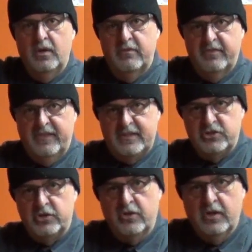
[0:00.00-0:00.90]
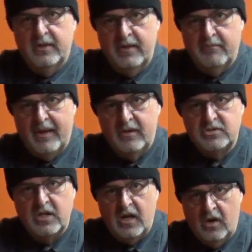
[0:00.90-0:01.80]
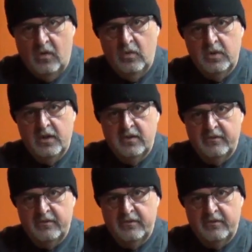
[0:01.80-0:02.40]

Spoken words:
fixture that mounts on